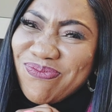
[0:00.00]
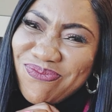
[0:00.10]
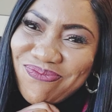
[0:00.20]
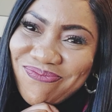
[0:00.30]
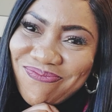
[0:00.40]

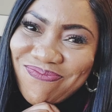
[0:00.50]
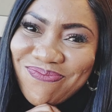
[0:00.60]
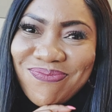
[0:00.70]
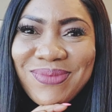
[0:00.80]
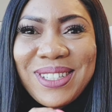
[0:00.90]

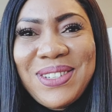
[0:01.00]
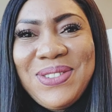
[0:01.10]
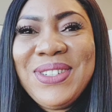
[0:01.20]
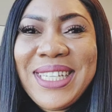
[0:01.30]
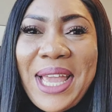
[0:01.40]

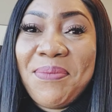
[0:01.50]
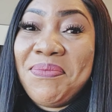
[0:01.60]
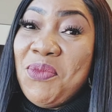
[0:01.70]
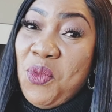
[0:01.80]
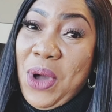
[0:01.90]
Okay,
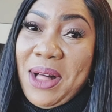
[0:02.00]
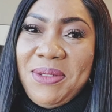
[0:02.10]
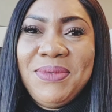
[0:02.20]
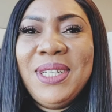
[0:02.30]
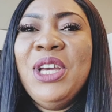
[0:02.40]

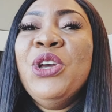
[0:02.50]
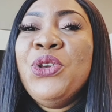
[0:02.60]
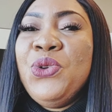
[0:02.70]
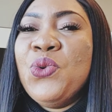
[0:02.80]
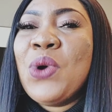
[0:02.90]
well,
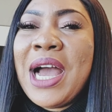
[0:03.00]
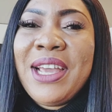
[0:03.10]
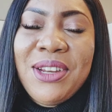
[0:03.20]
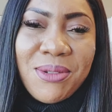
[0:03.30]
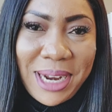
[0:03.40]
you are
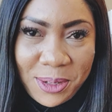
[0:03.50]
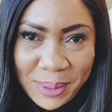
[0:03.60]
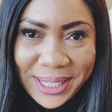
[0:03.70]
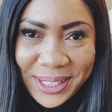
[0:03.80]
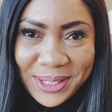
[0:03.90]
in the right
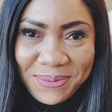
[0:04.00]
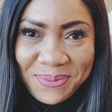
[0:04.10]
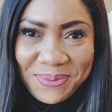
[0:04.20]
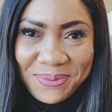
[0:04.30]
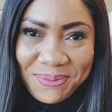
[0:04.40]
place.
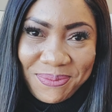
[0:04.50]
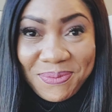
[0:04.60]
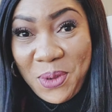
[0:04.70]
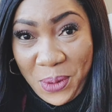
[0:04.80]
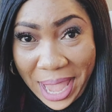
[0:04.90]

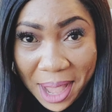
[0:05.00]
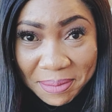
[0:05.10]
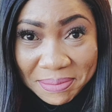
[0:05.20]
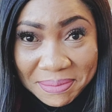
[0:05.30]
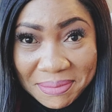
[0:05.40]
Okay?
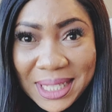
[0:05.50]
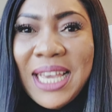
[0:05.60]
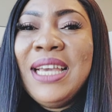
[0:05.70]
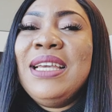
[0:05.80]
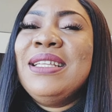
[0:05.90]

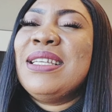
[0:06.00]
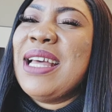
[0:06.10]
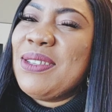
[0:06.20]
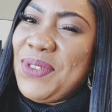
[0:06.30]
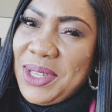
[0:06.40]
In
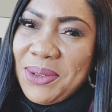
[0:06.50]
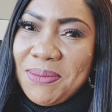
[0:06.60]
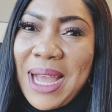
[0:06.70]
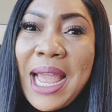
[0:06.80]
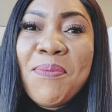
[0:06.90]
today's
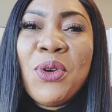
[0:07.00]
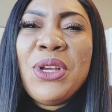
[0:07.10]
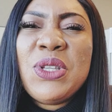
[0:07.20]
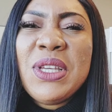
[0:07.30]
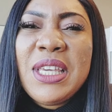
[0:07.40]
video, I am
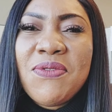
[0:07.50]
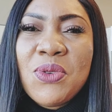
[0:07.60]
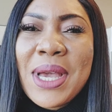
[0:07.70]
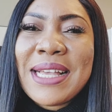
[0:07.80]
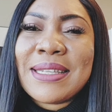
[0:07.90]
going to give
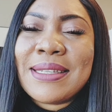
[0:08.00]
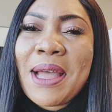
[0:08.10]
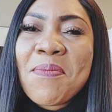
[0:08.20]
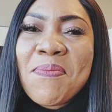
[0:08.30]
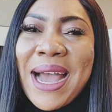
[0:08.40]
you a
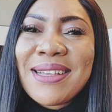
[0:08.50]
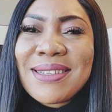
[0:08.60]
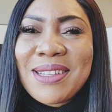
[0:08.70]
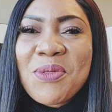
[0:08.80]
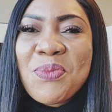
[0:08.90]

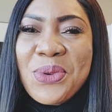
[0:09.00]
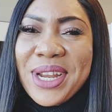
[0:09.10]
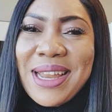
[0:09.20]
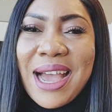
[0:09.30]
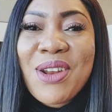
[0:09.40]
step-by-step
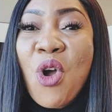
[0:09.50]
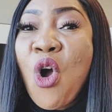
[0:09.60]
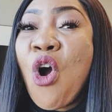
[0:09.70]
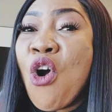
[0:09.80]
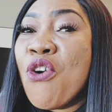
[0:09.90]
breakdown
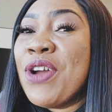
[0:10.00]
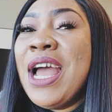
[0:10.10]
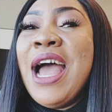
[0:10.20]
of